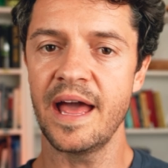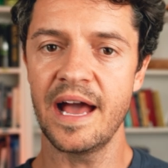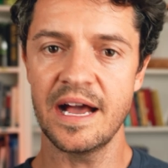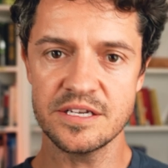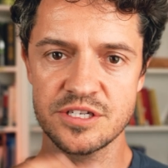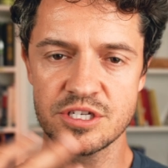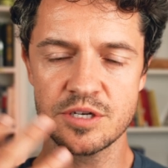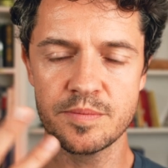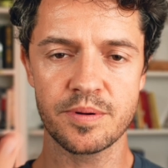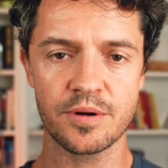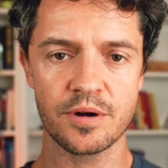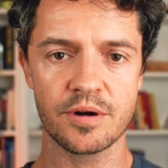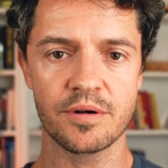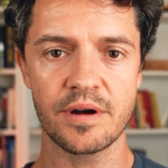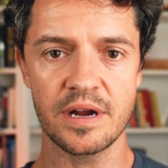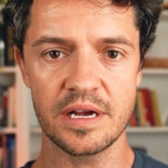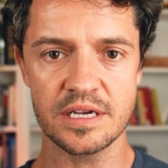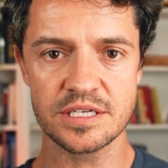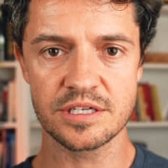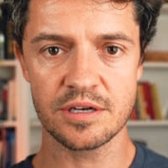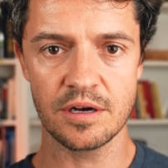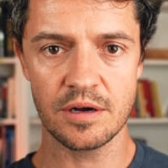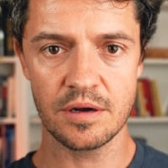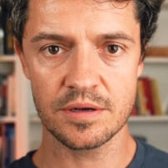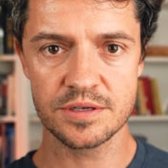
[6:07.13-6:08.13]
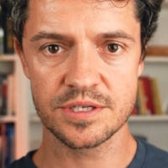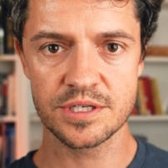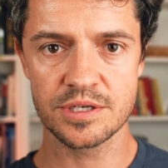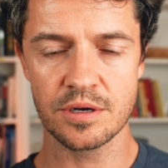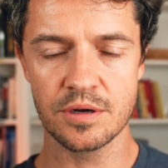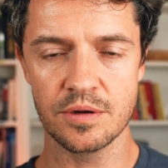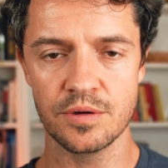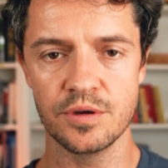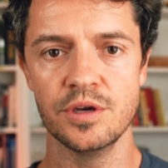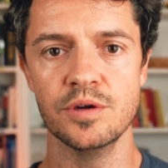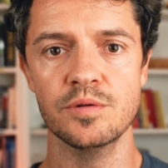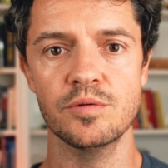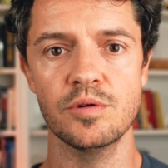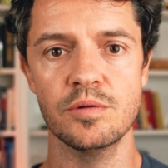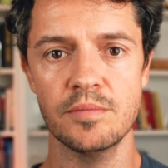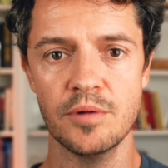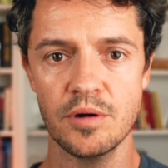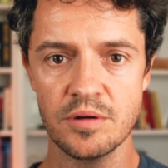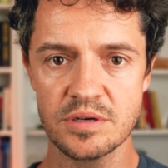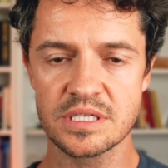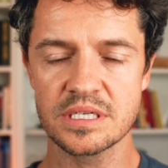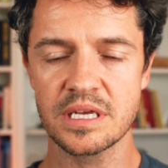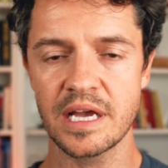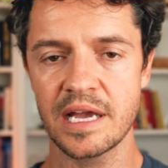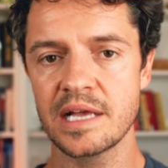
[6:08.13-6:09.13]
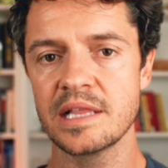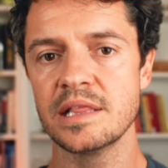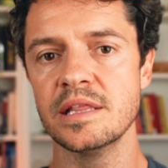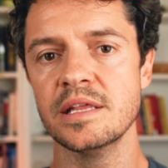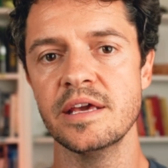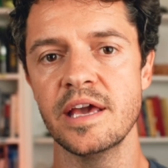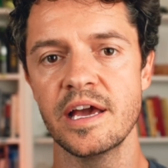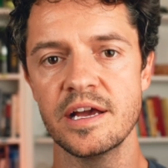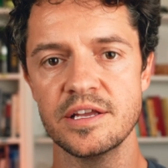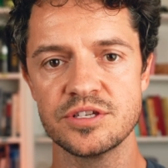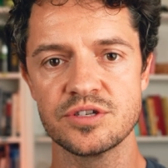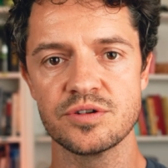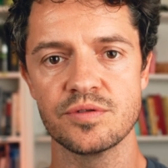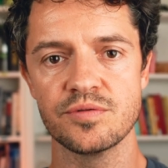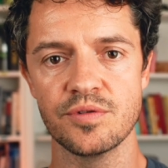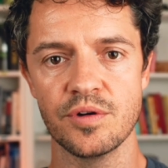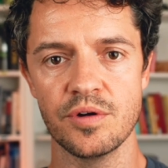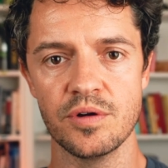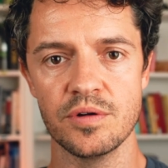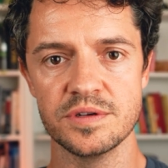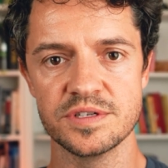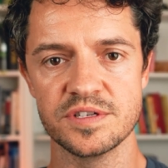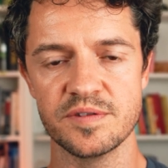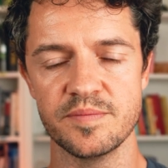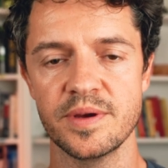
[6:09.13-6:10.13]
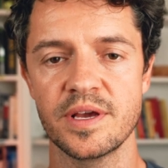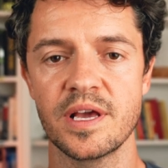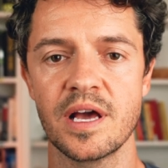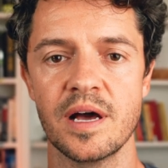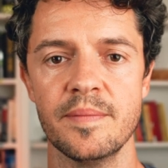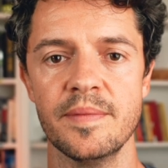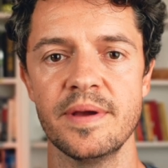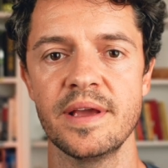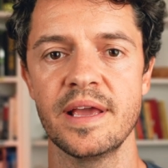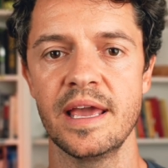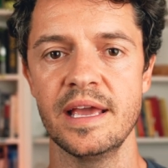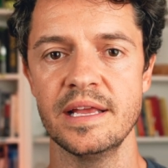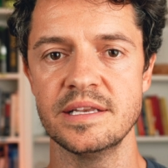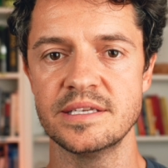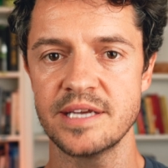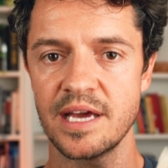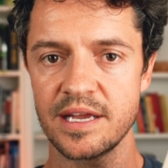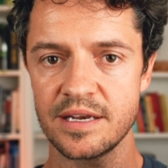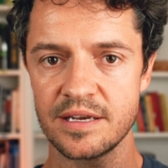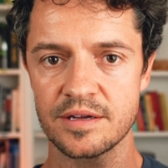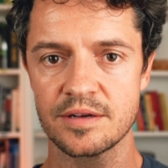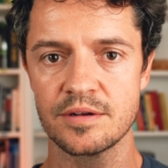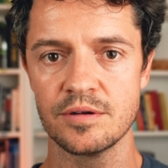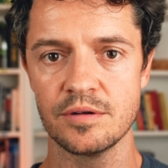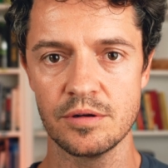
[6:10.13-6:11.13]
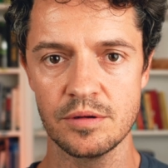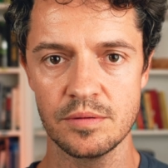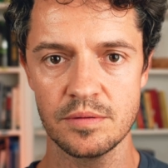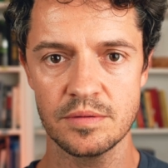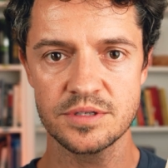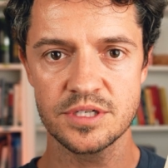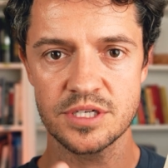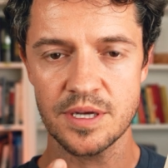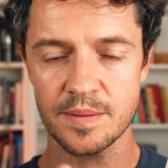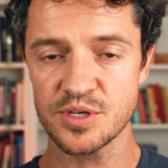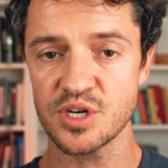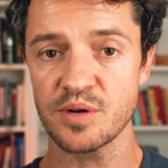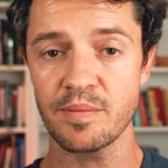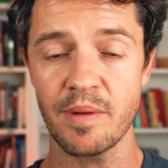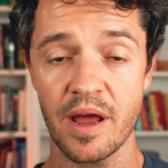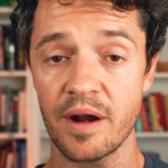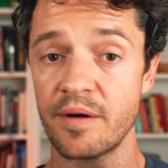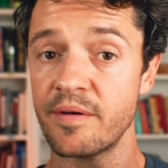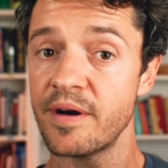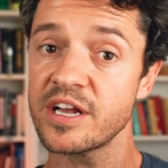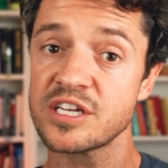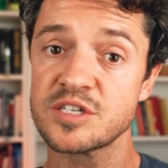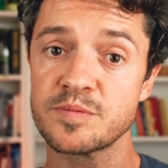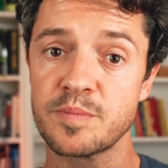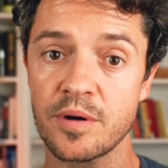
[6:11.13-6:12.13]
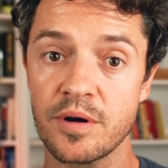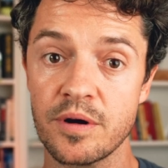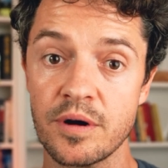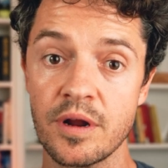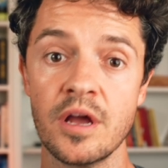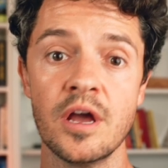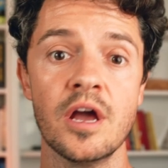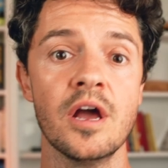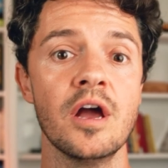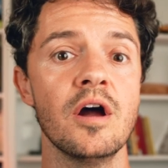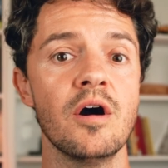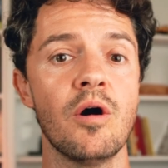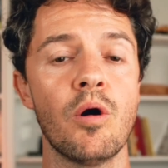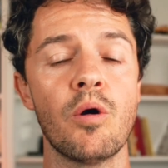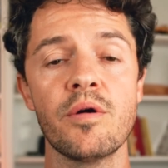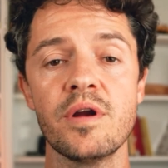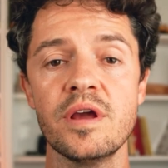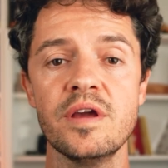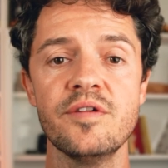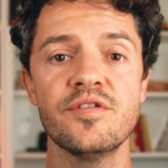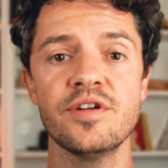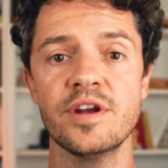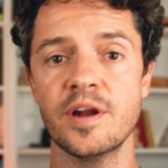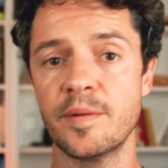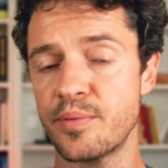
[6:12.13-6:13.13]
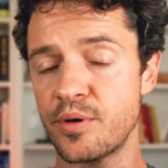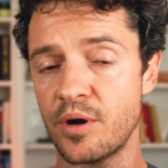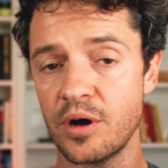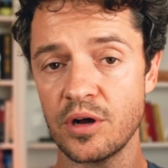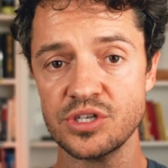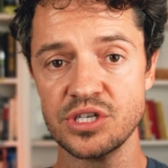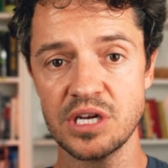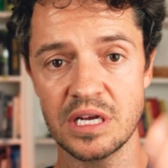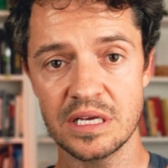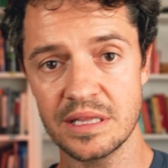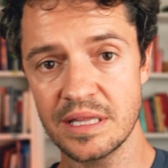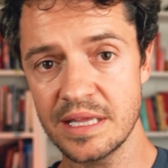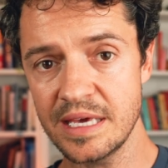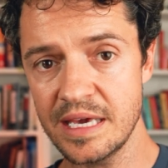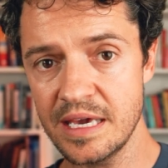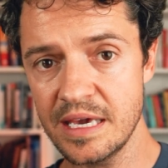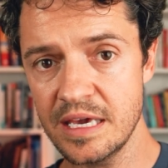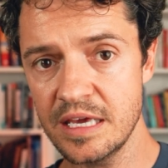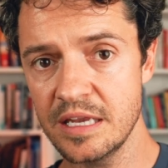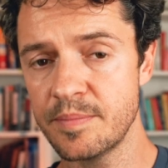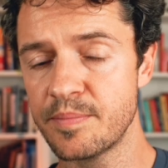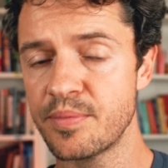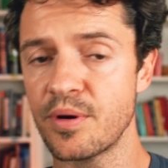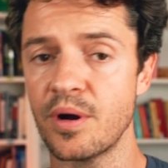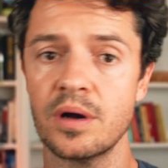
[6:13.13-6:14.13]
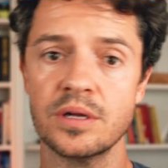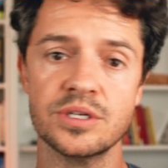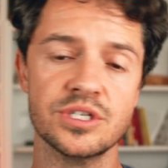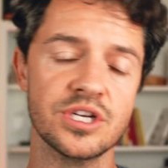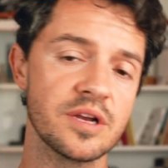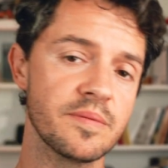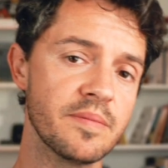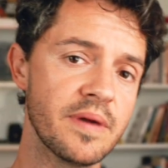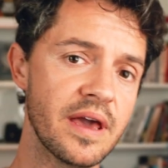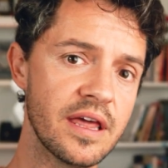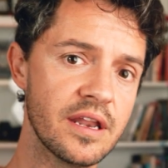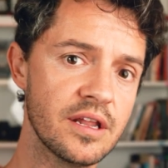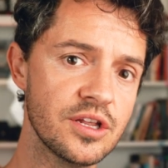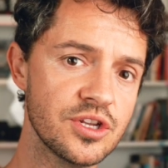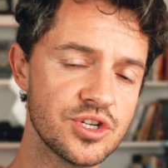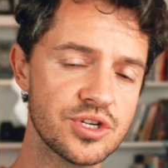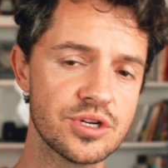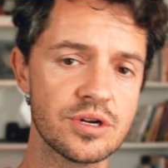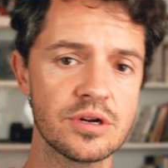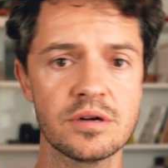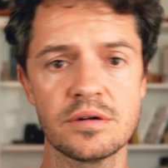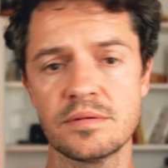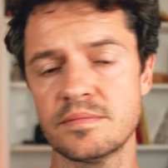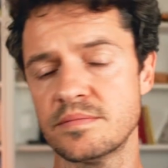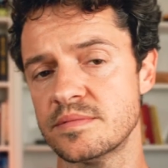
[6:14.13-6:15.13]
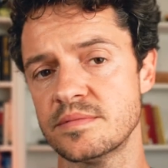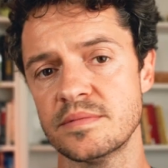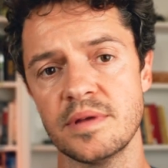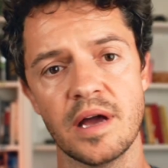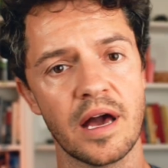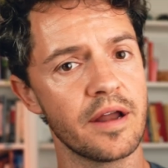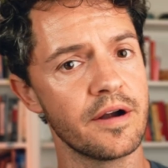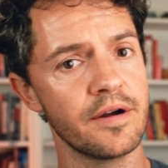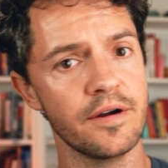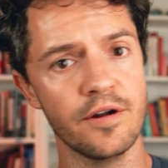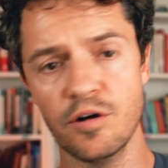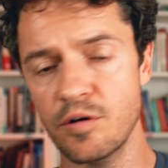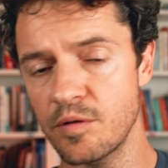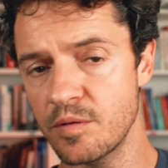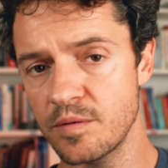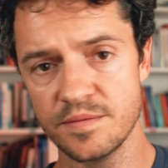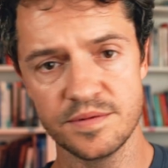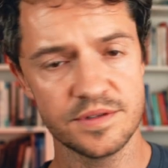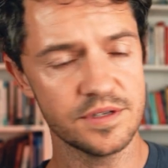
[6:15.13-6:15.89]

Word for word: As you progress, also, you will most likely enter roles of becoming a technical subject matter expert or even a project lead, project manager, I don't know,